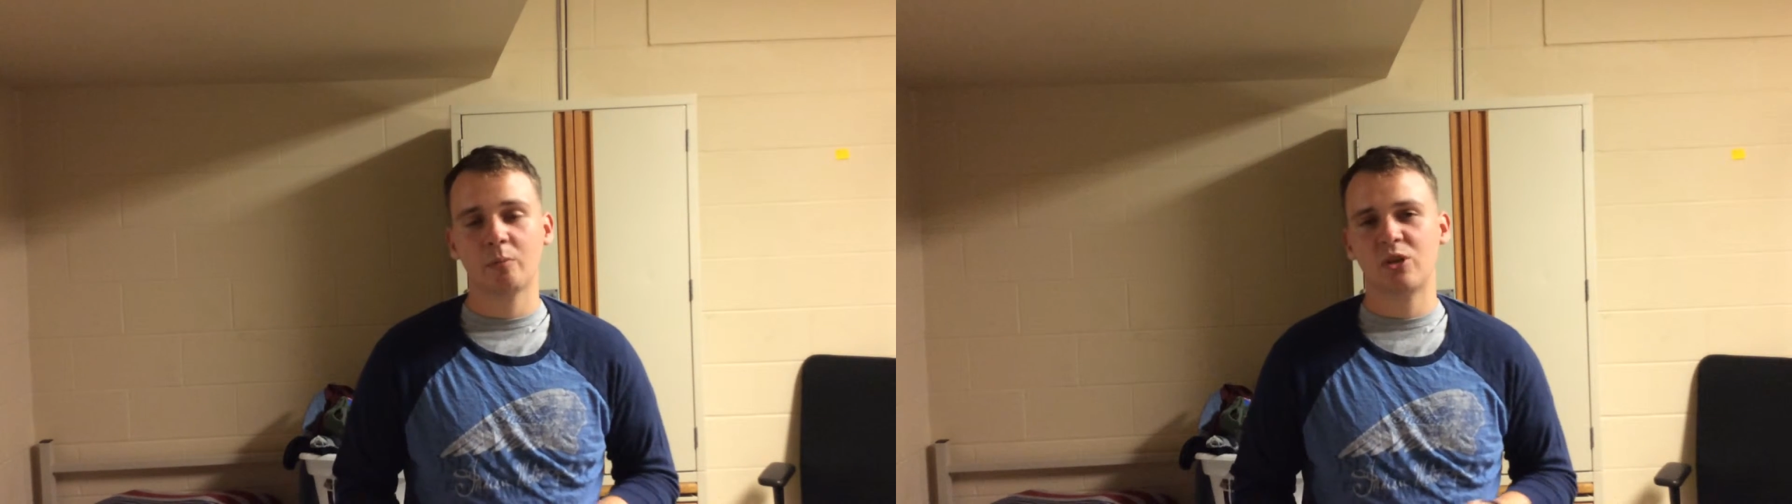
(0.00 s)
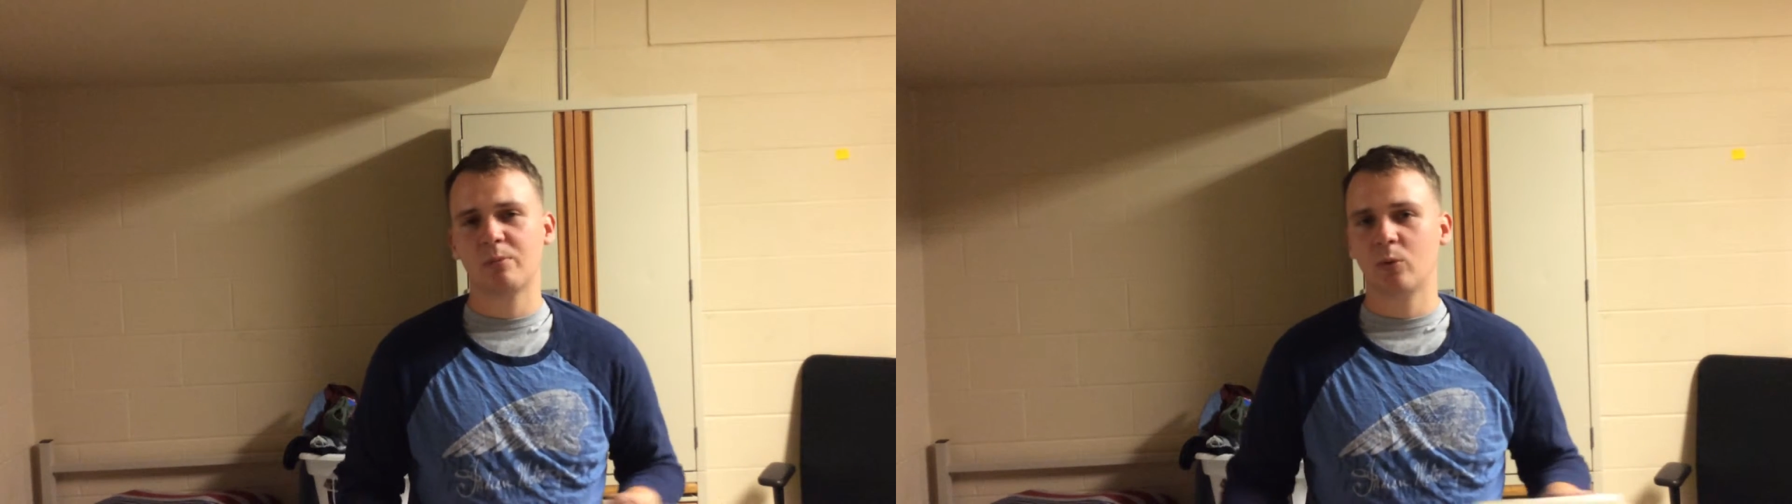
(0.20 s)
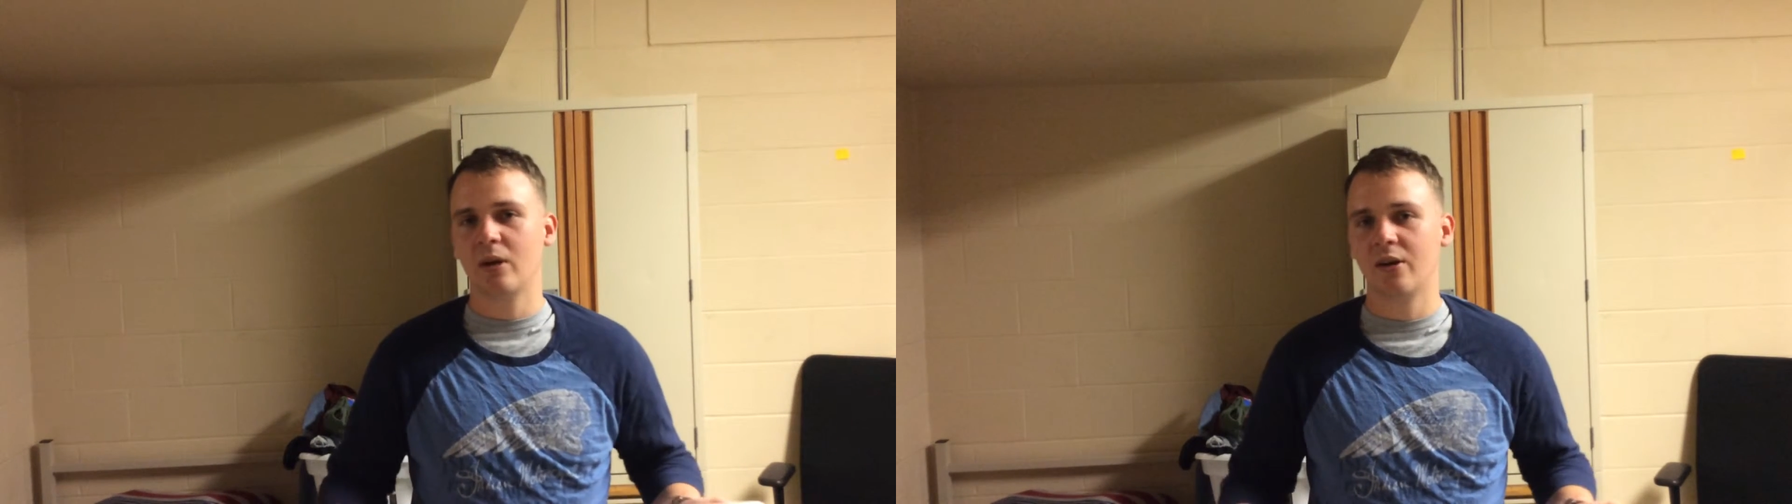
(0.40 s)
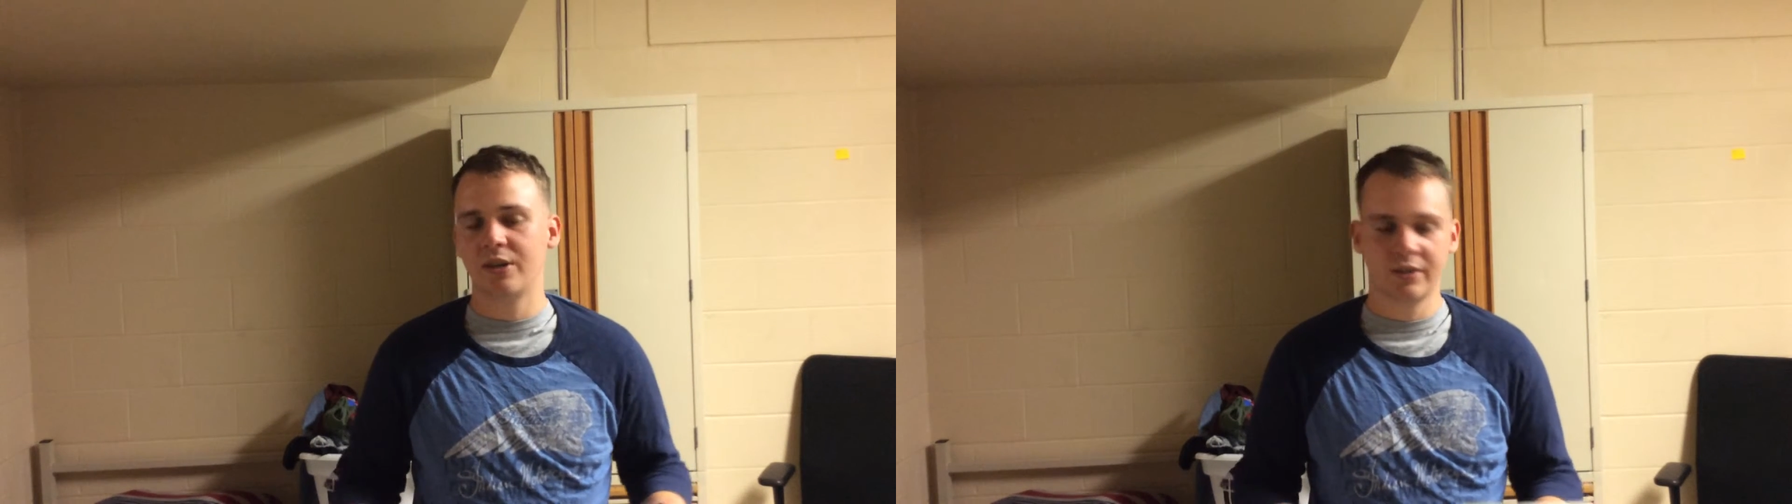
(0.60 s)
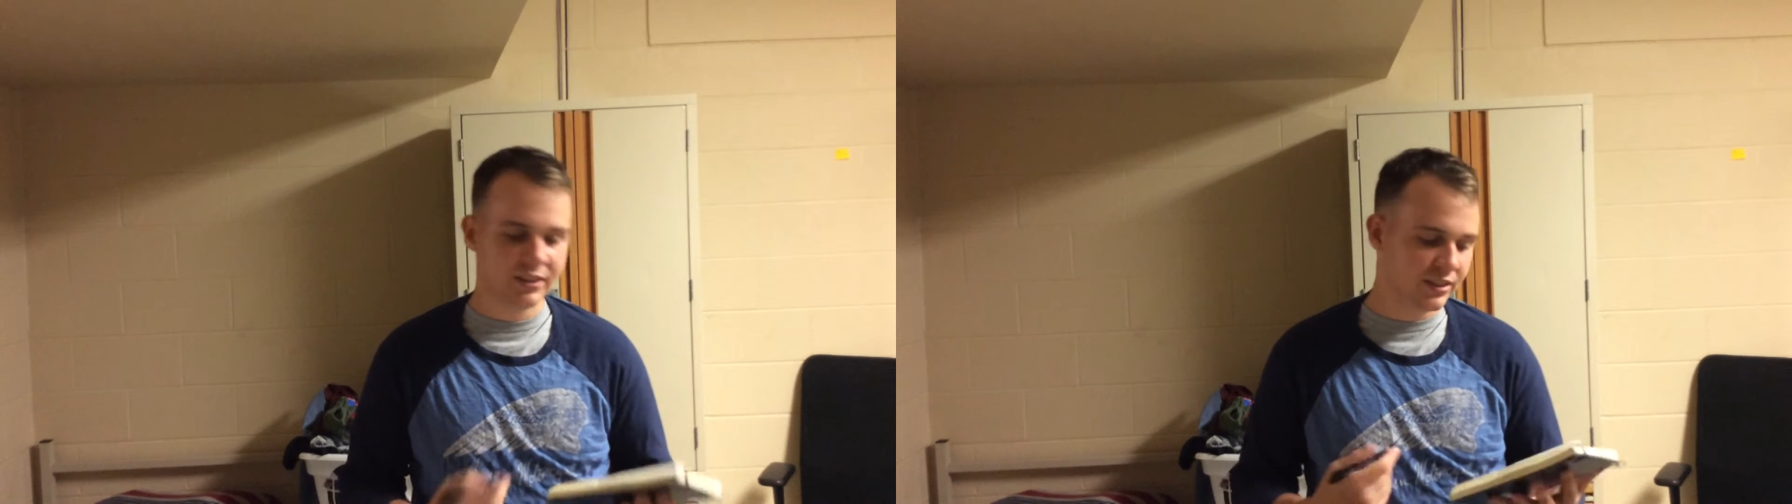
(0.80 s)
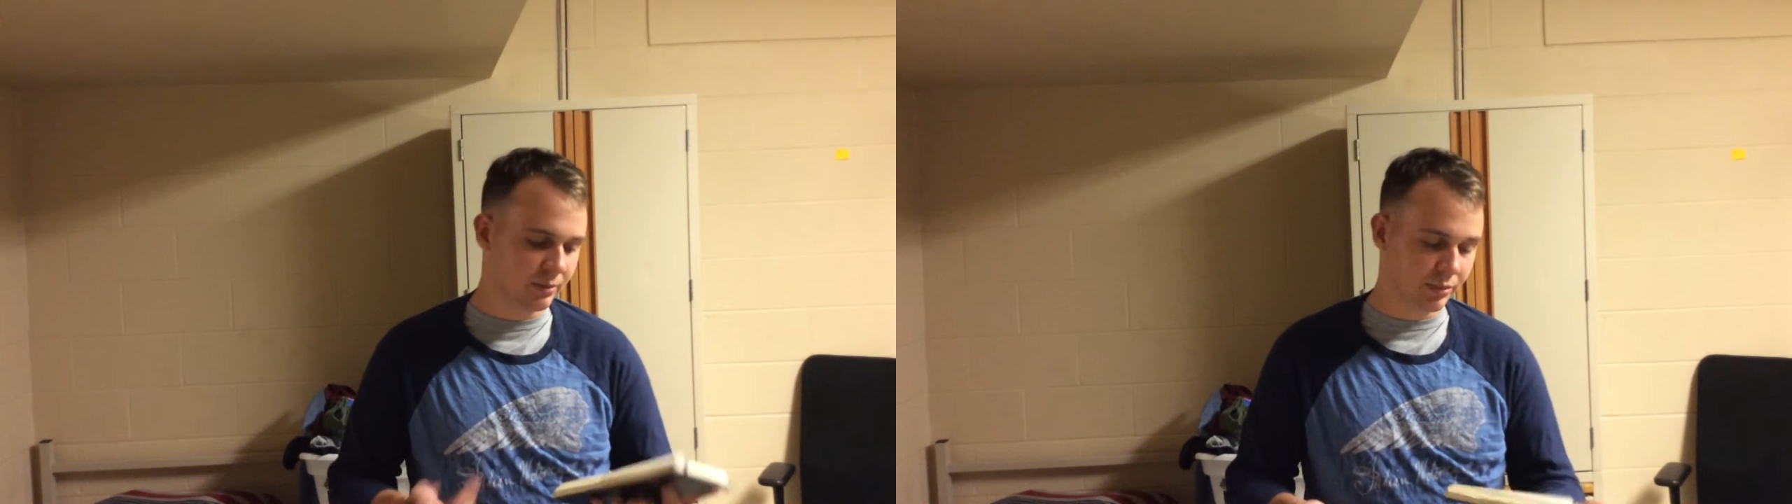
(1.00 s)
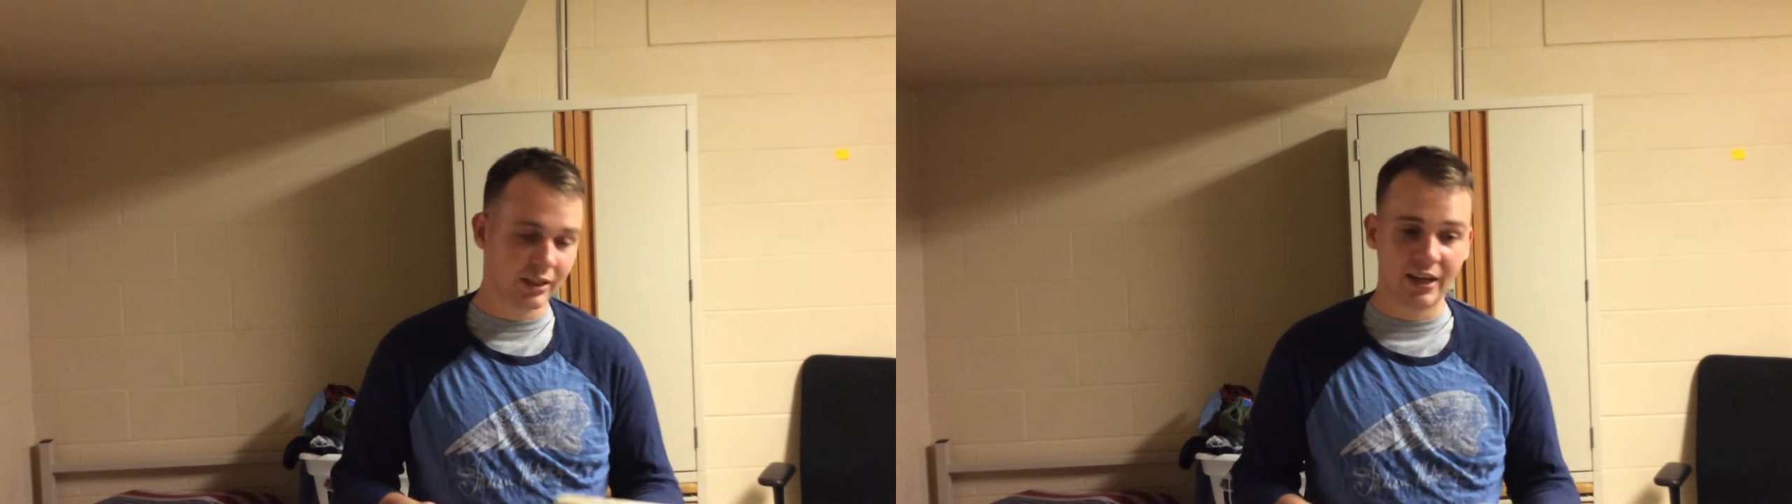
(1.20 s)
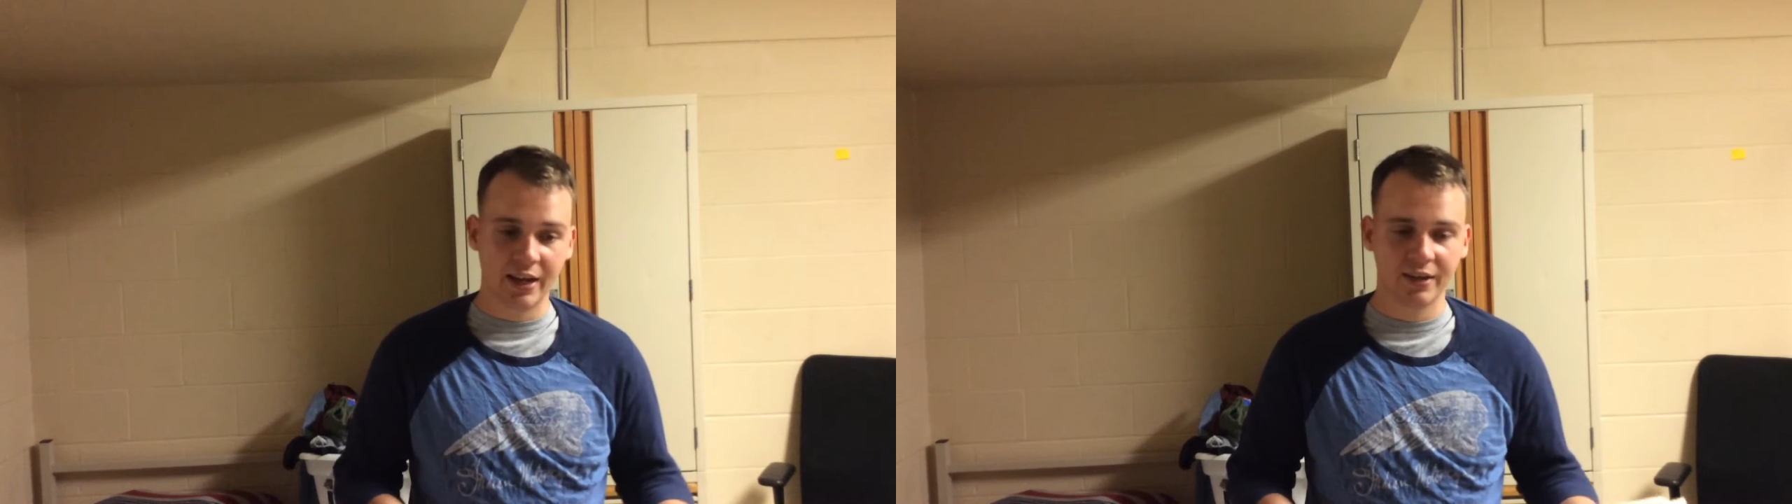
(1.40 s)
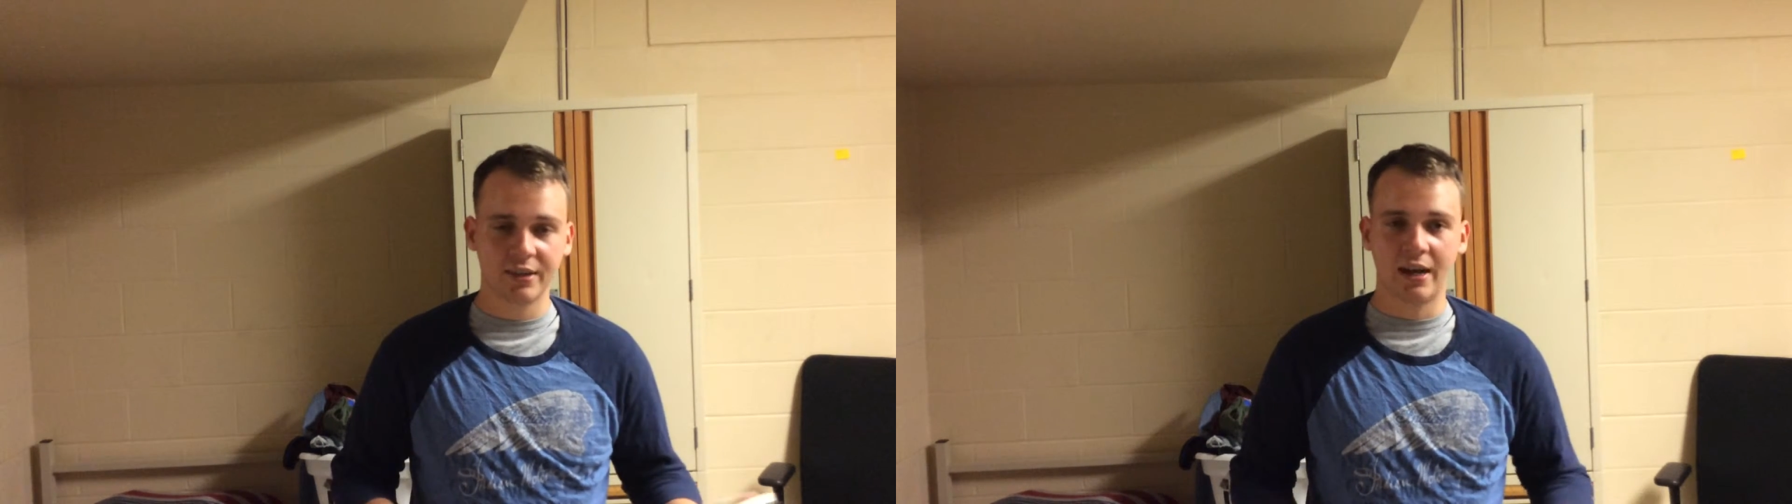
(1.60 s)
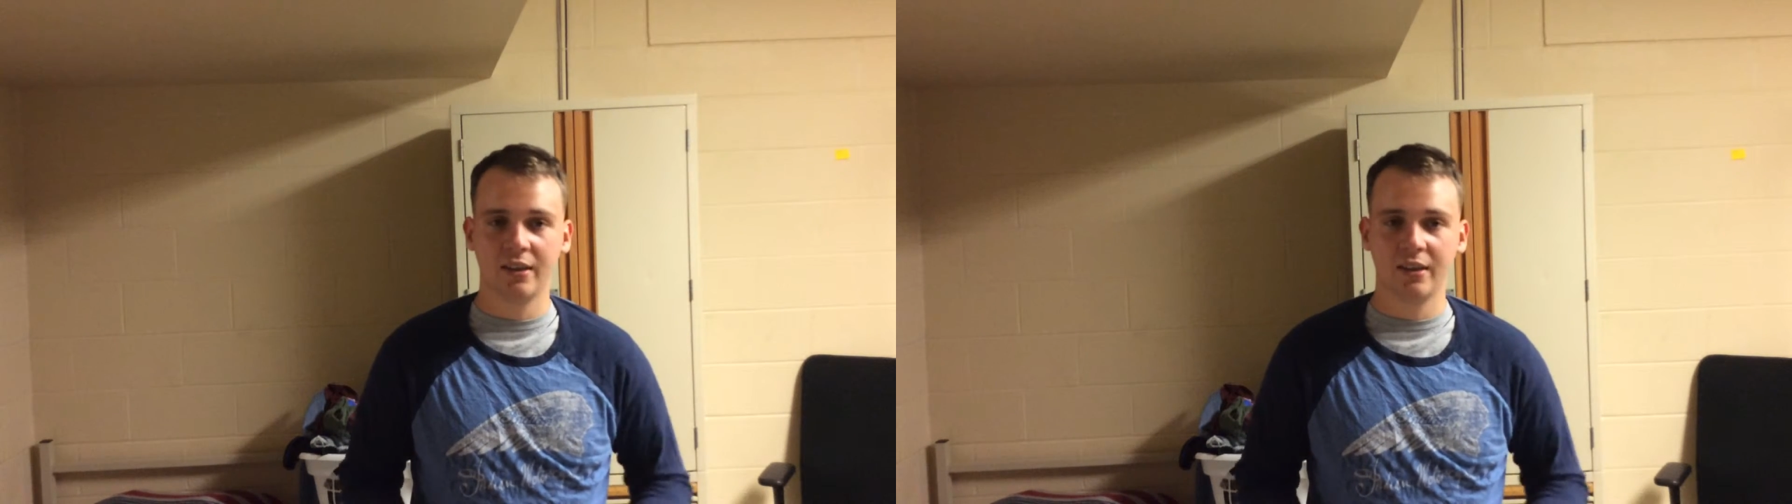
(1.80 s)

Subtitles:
I'm jumping around here. This isn't planned.